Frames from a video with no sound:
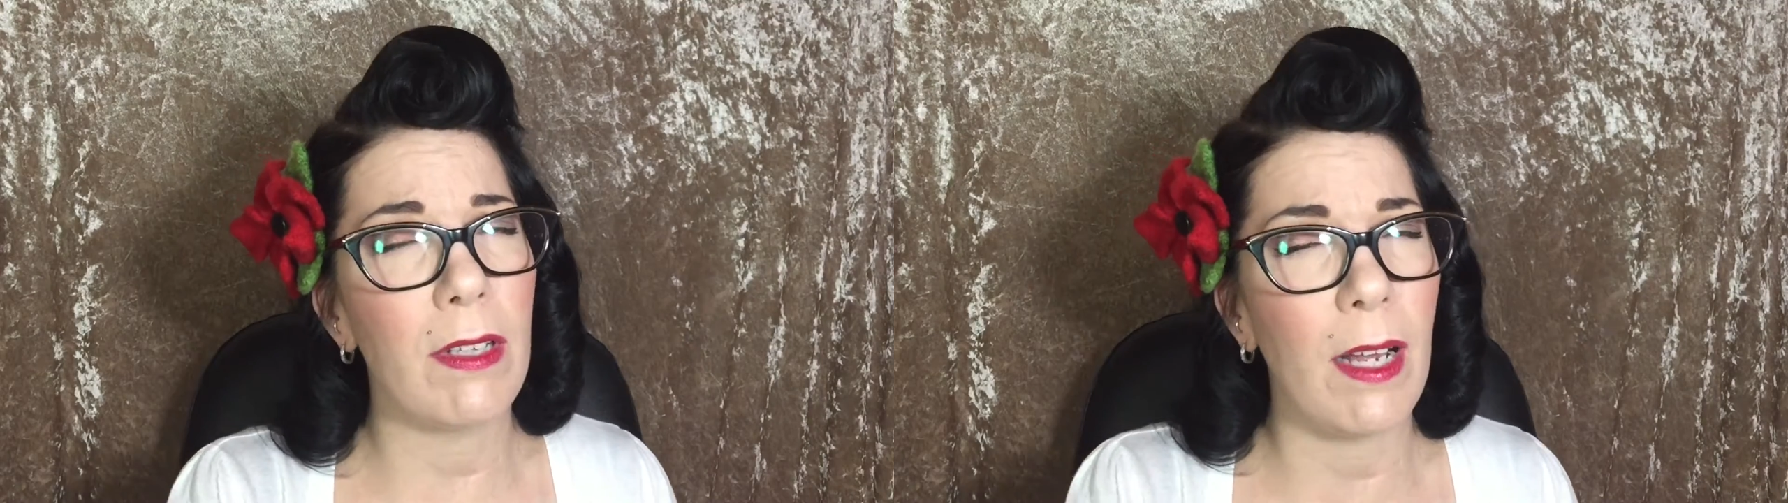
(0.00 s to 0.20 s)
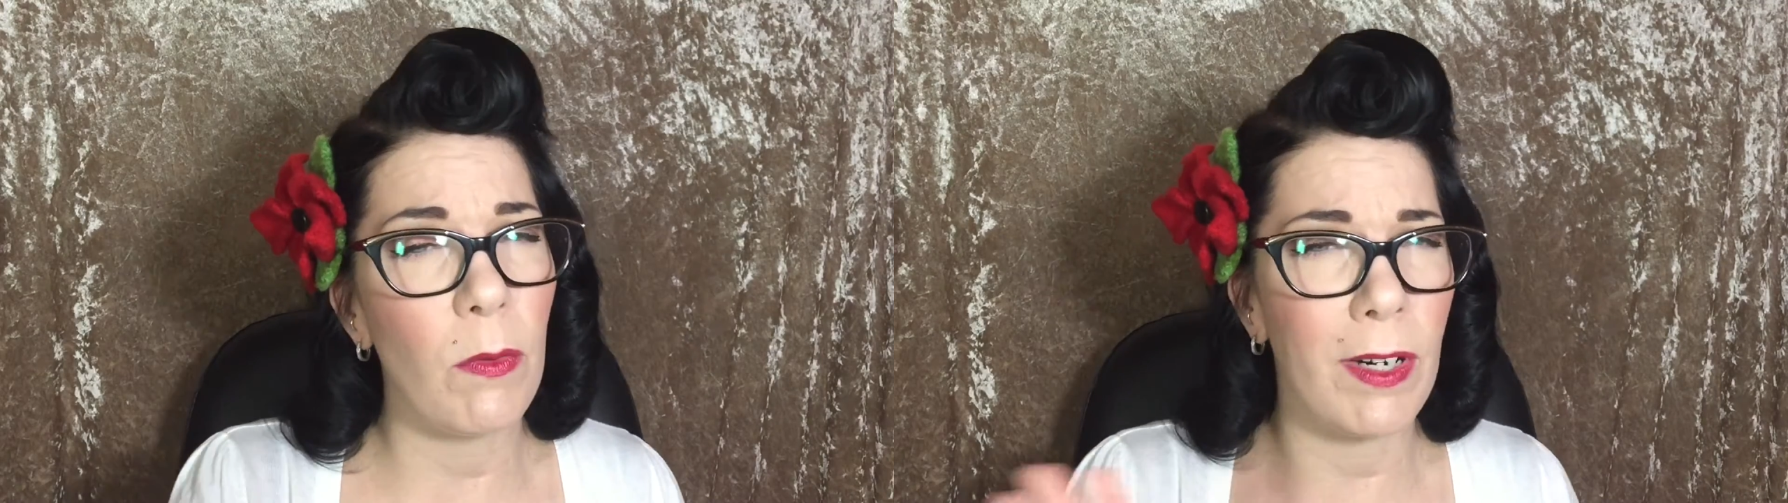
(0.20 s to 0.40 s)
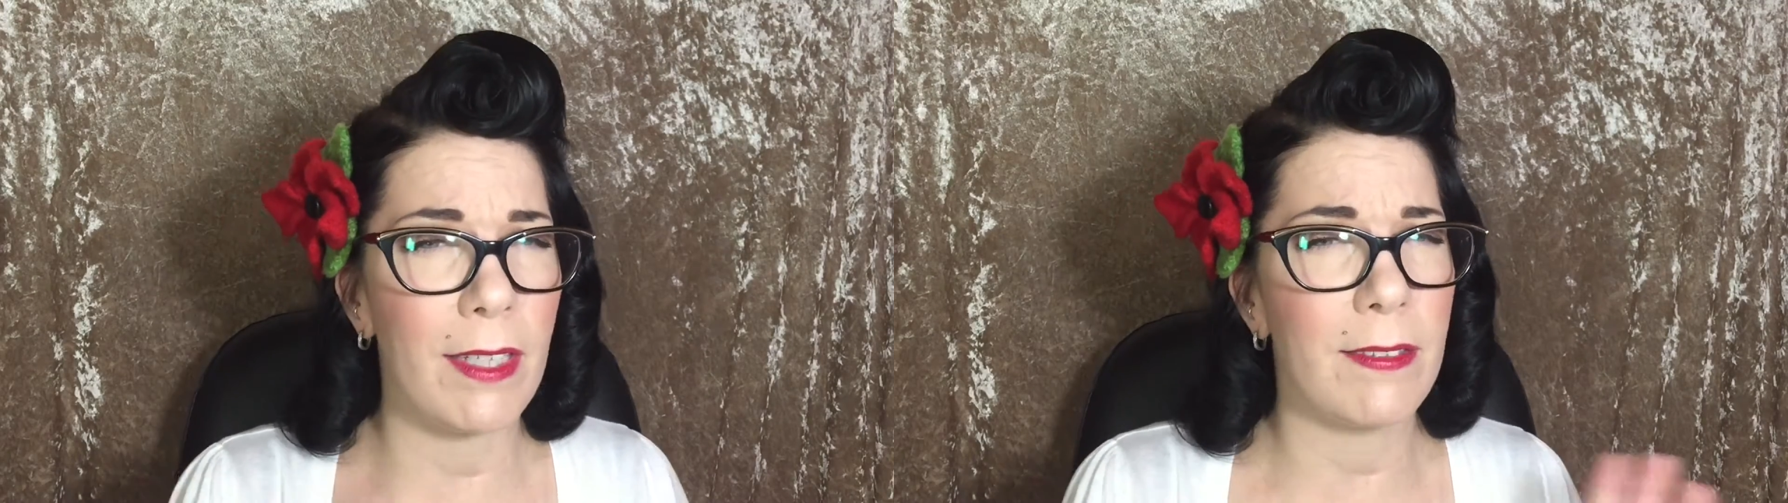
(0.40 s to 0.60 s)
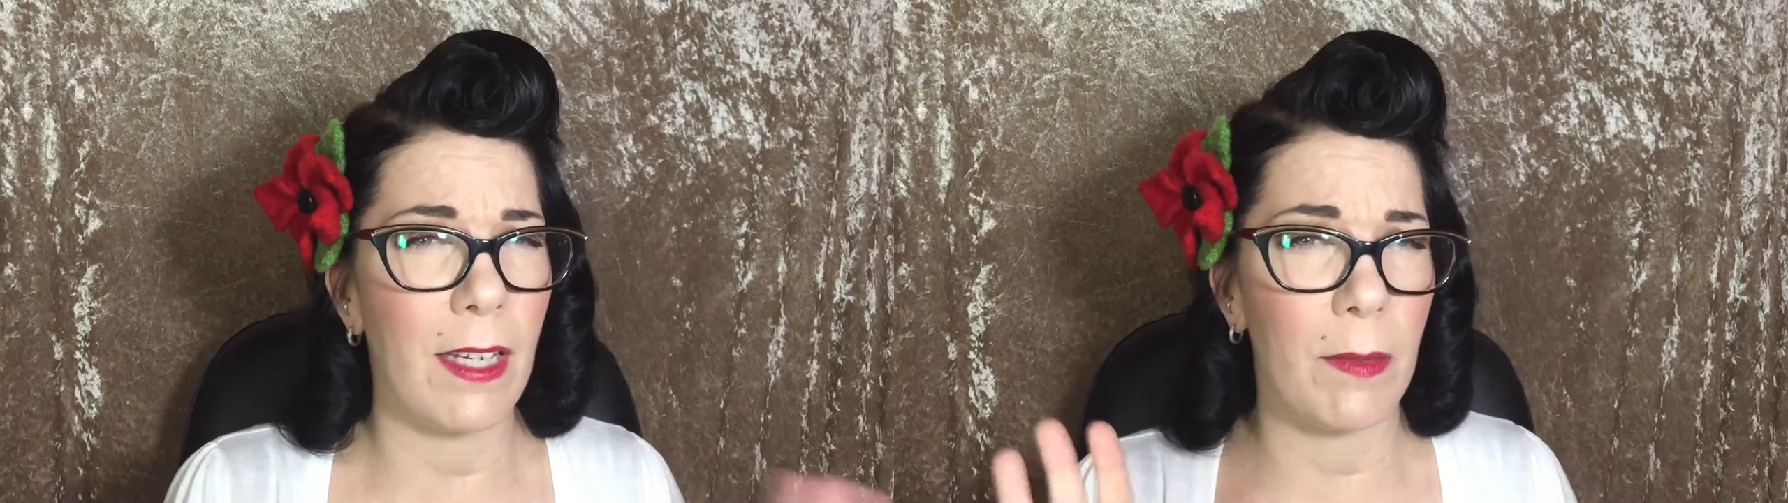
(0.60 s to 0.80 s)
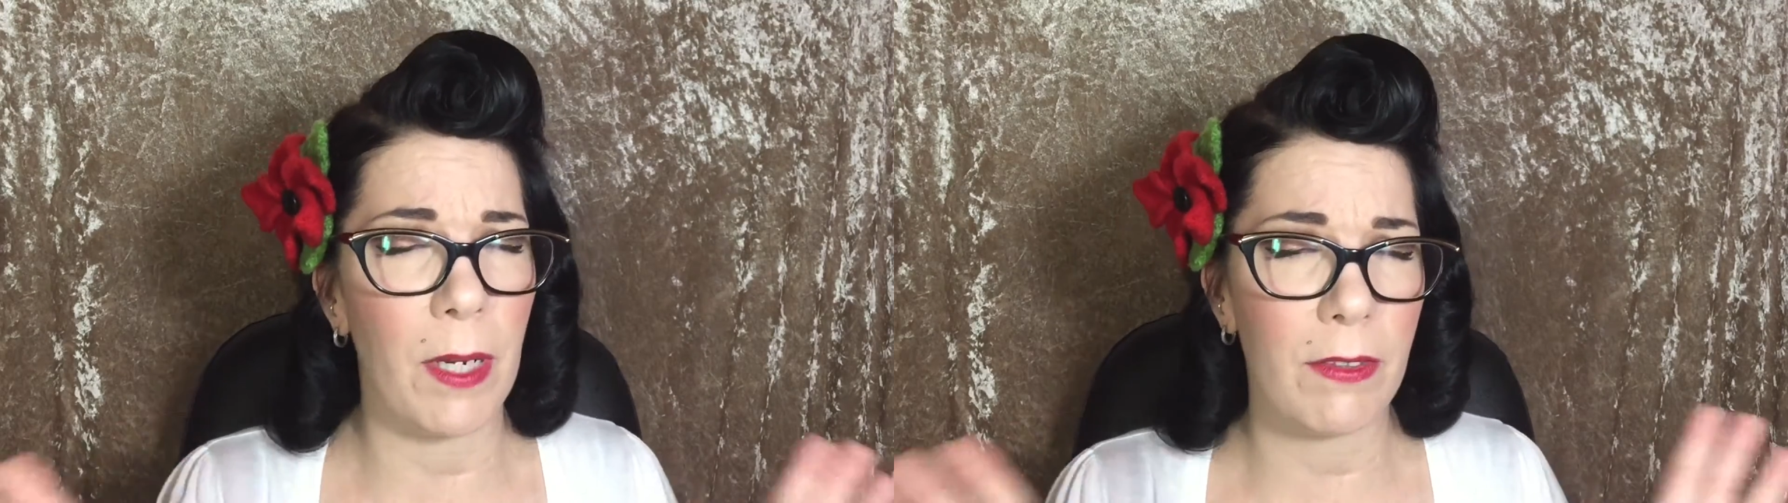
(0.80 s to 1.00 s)
let what I
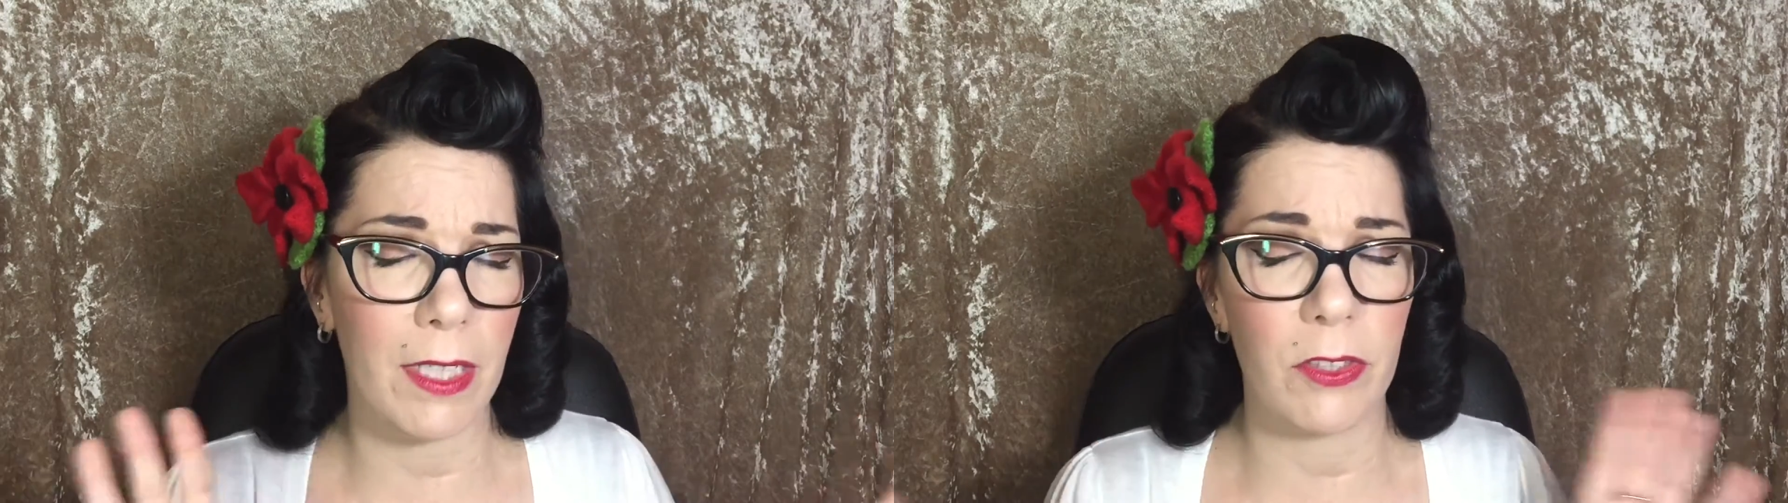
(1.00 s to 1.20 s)
said about that